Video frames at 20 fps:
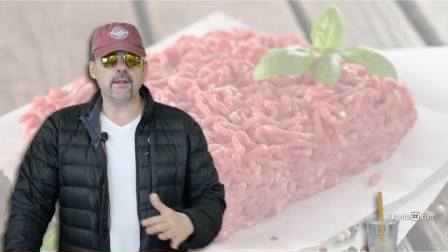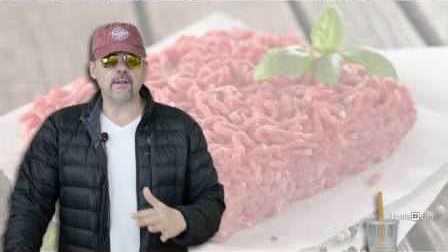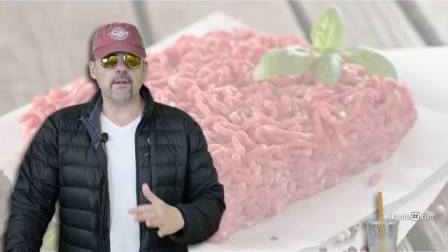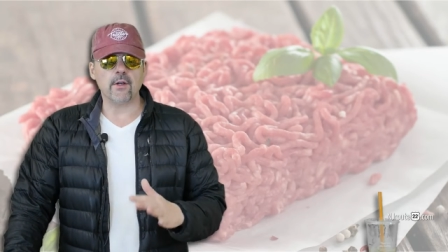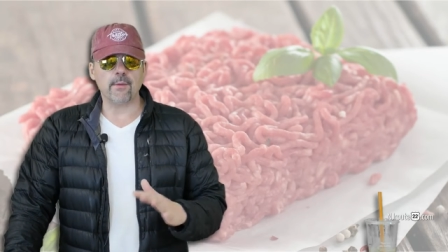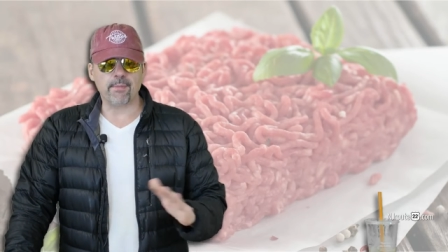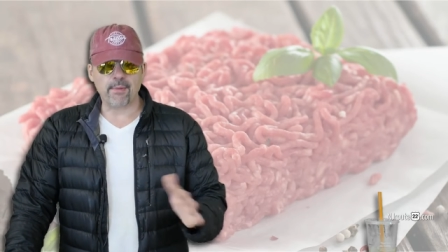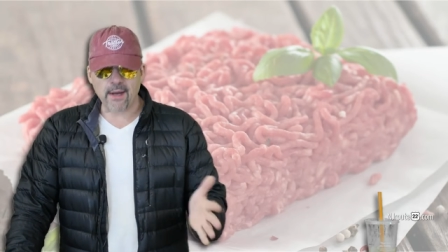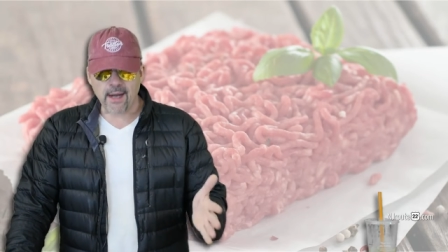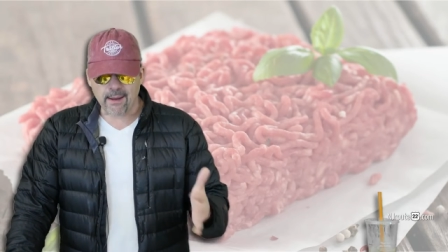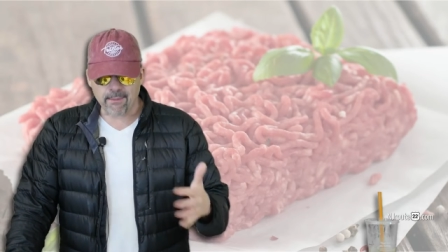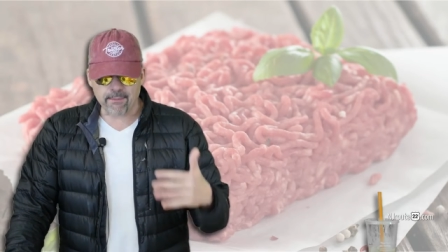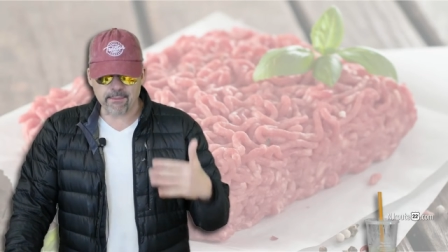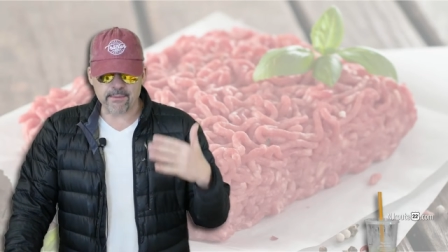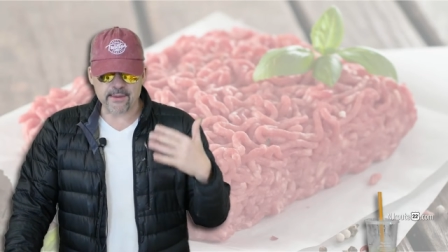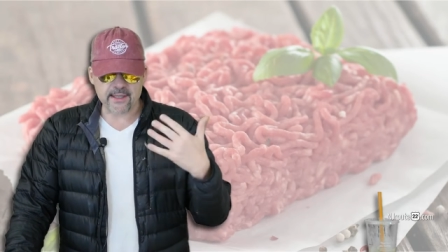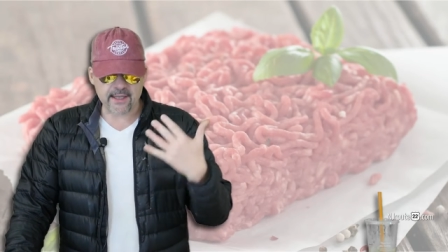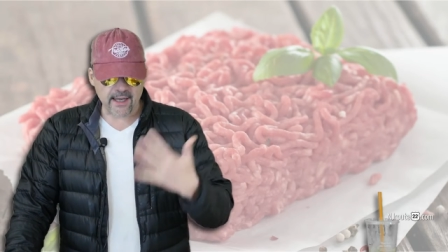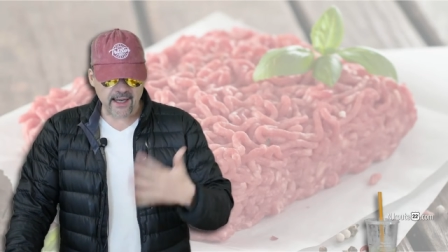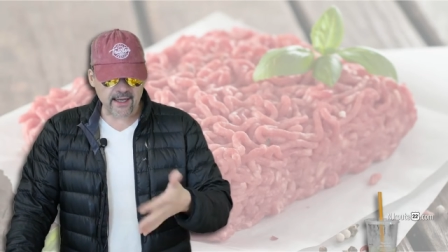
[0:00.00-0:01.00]
Your
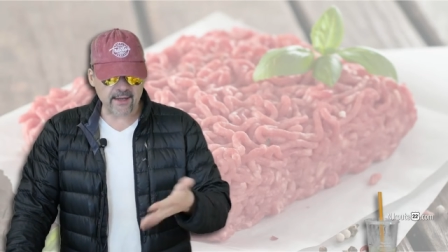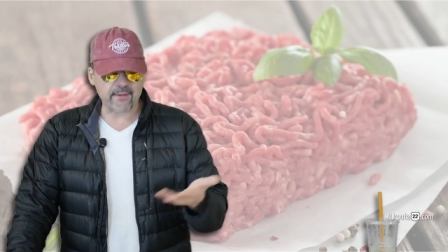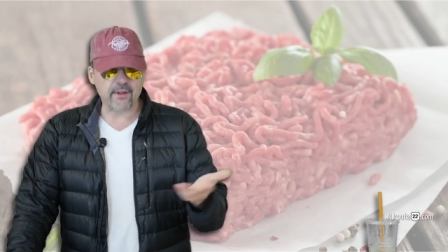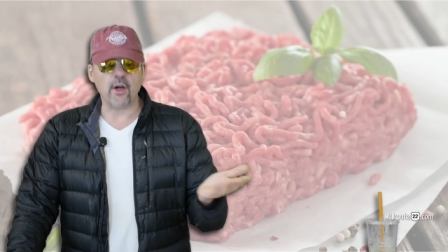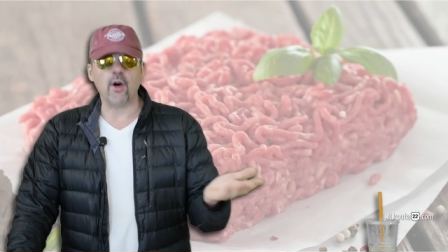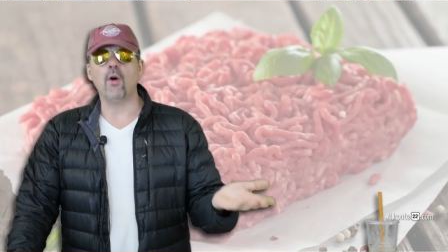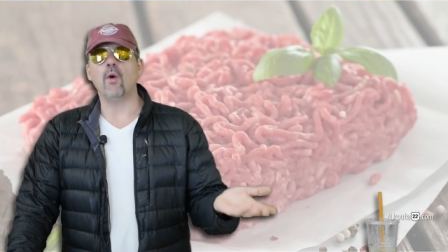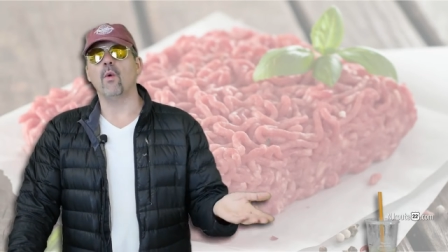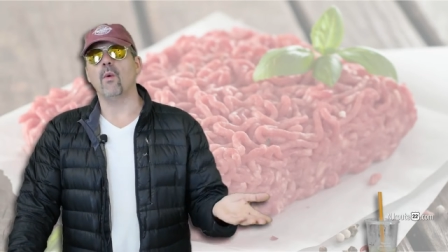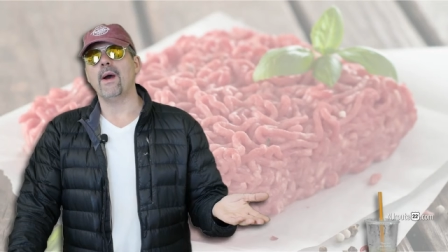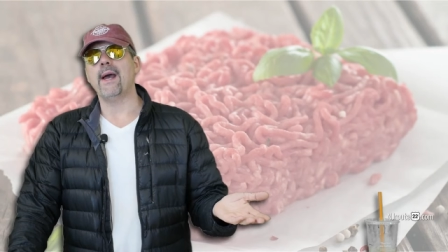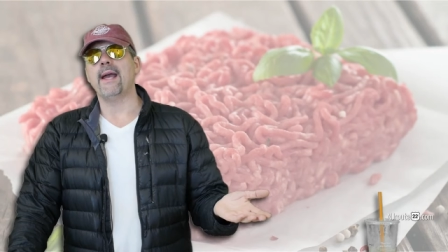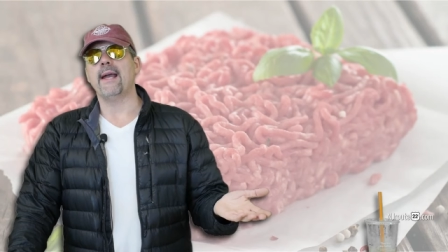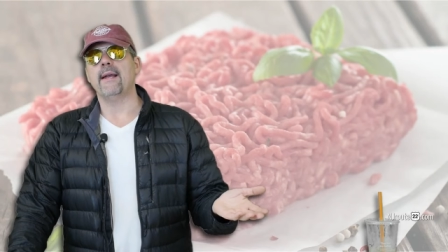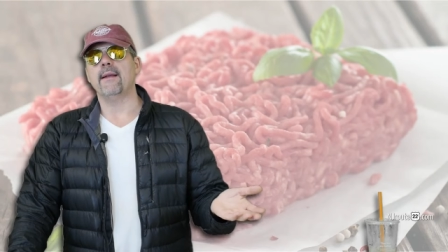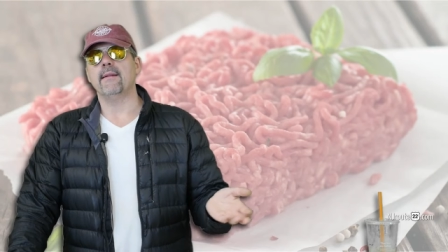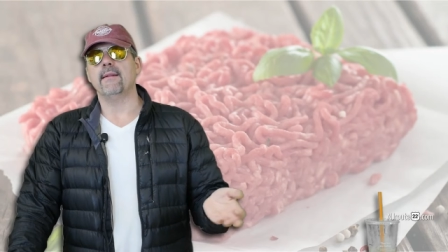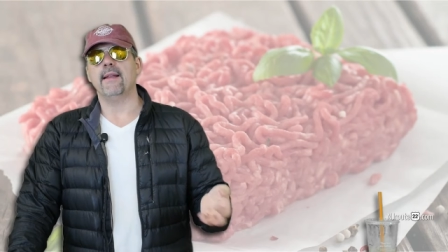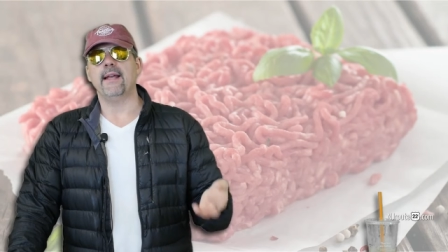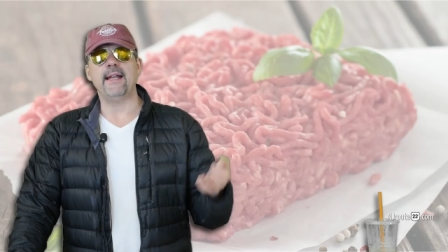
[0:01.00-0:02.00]
problems kind of go
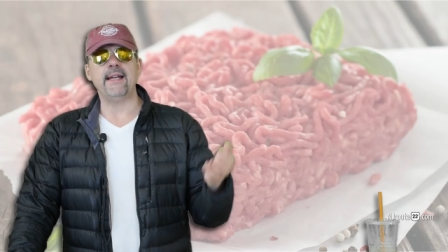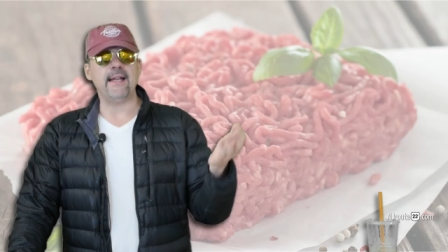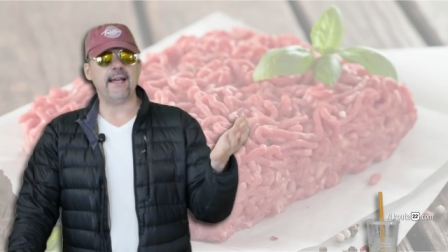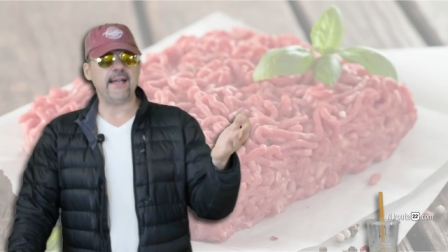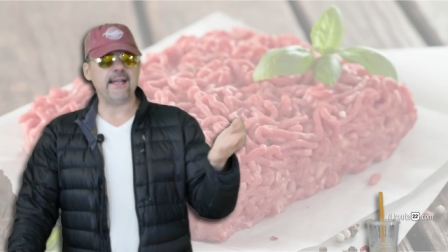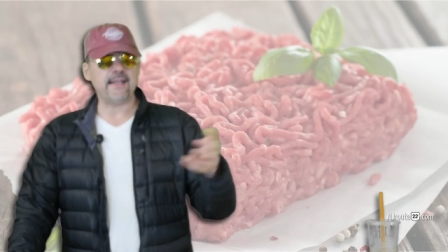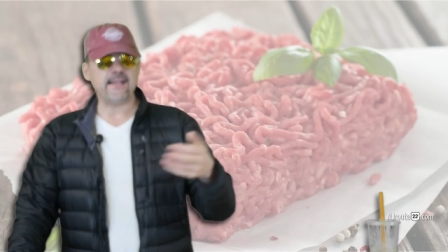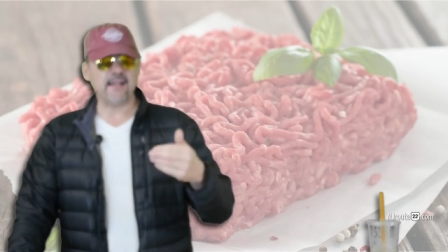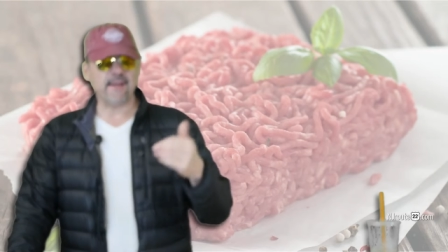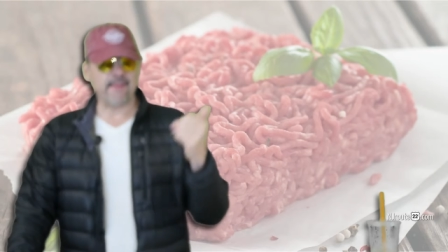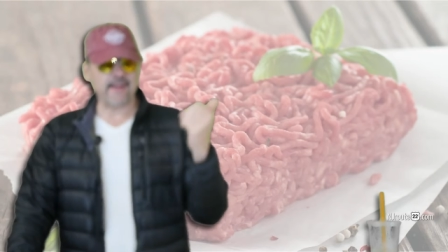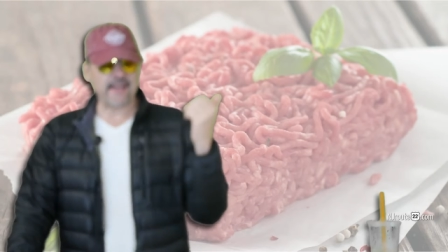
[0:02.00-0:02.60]
away. And anytime